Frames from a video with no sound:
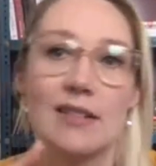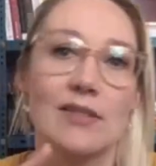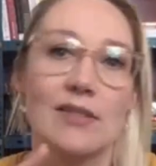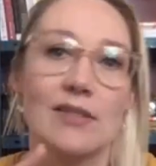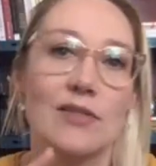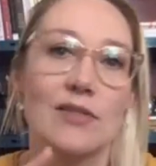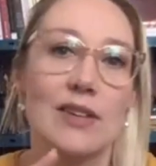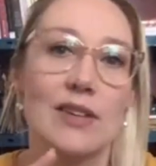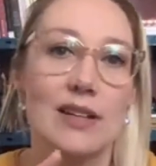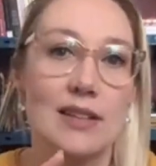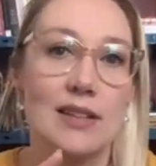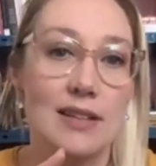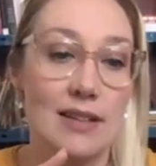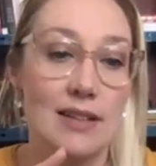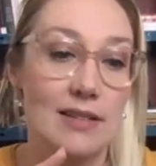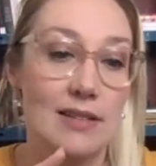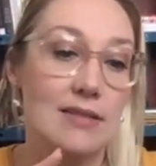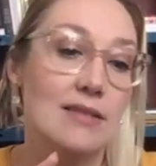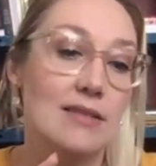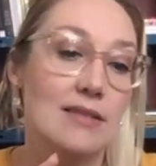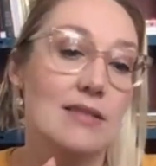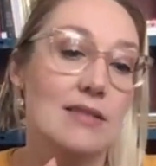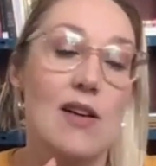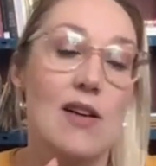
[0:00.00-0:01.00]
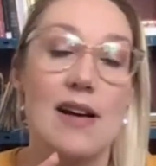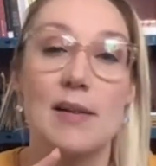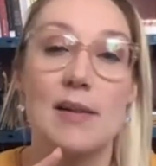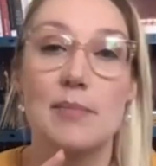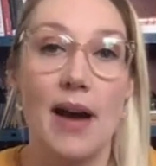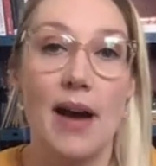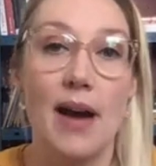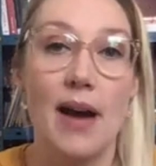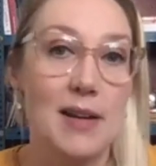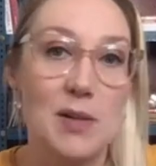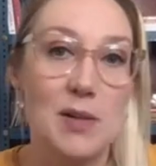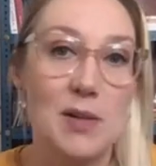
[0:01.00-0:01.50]
fix, uh, know how to
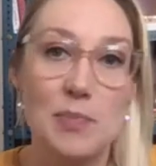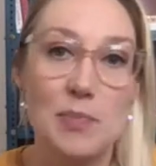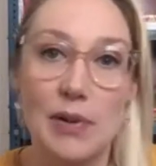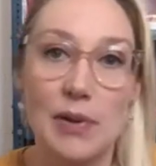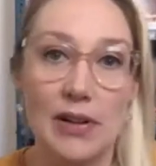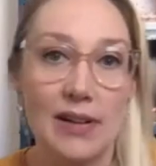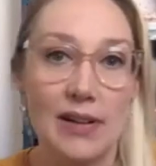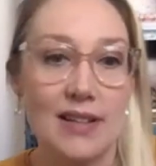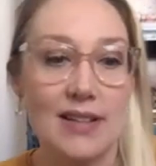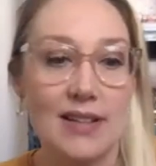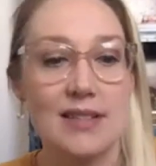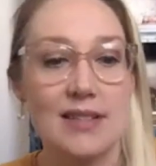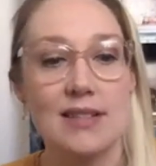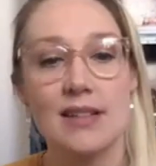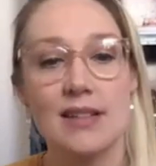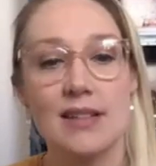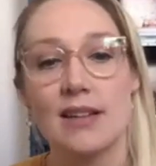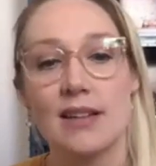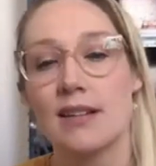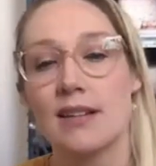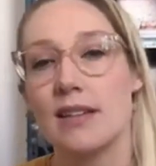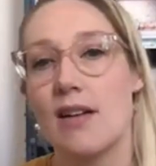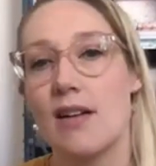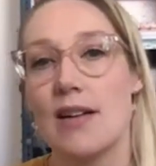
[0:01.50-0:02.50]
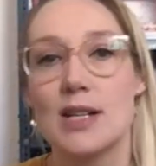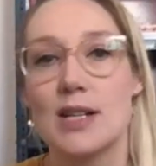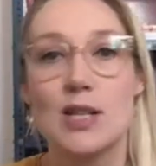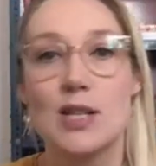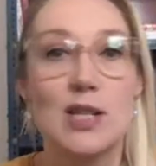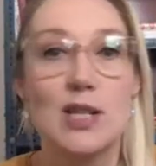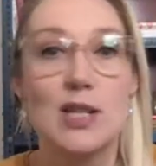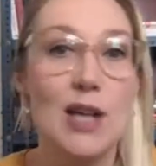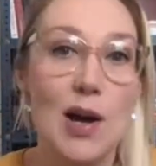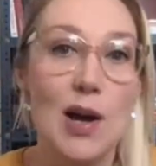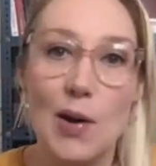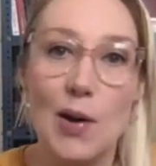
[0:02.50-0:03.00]
bind books, know how to
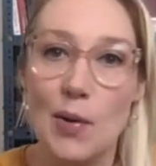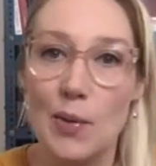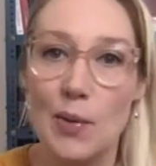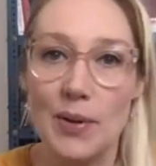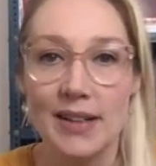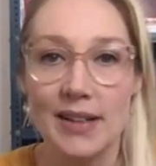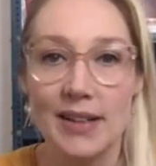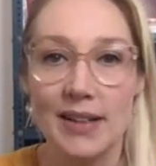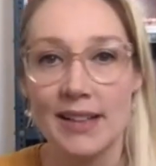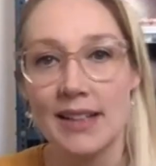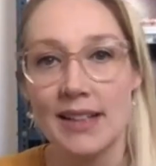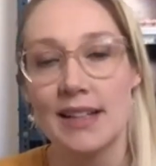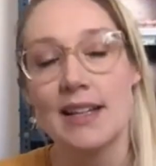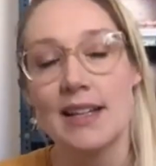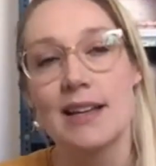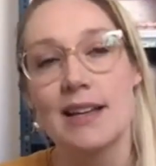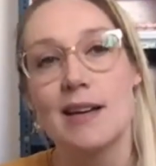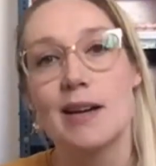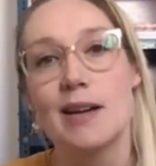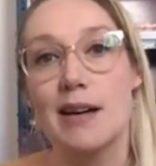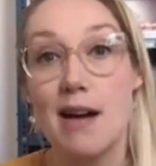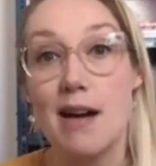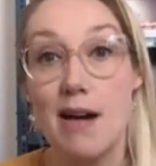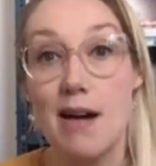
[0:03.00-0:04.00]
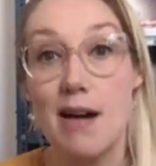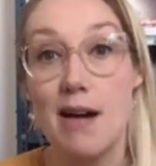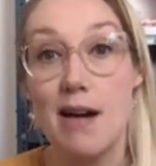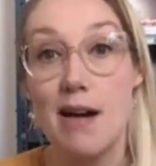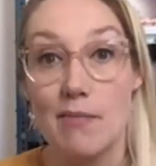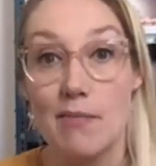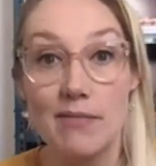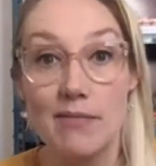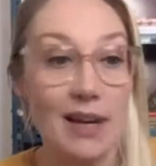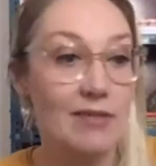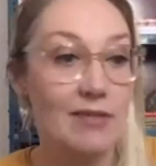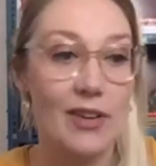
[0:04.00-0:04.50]
sew,
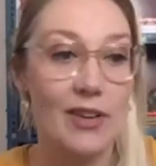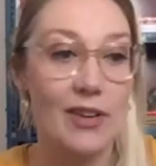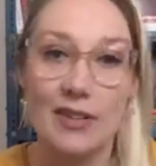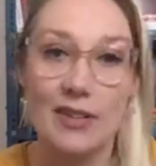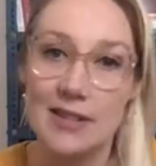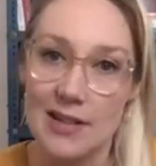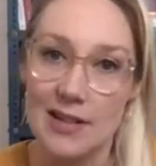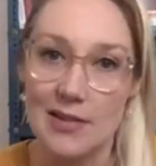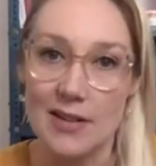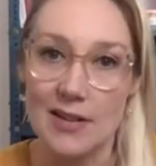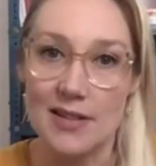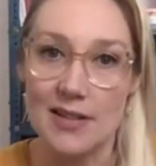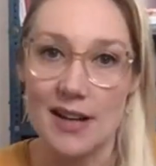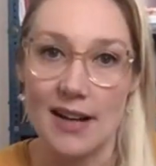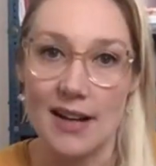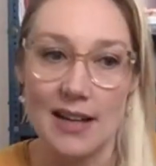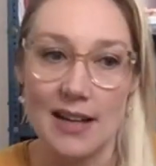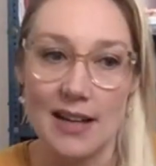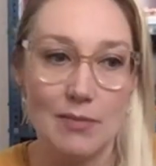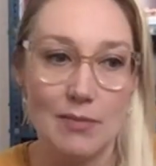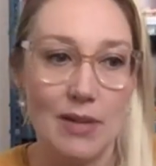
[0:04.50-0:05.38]
come and volunteer their time.